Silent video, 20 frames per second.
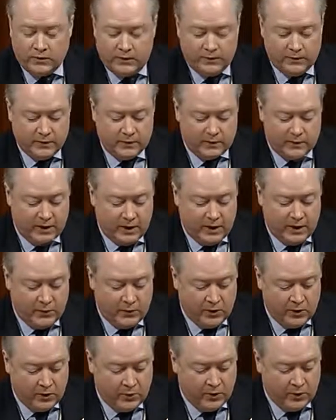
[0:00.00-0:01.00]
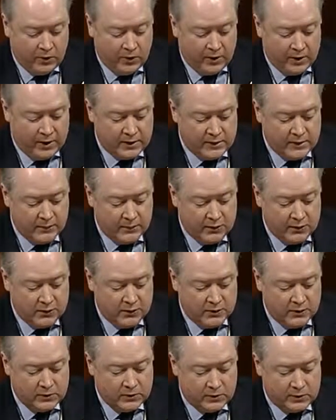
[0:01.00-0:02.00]
of the same human rights
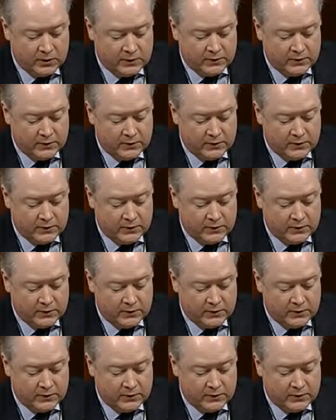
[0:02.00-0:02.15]
abuses we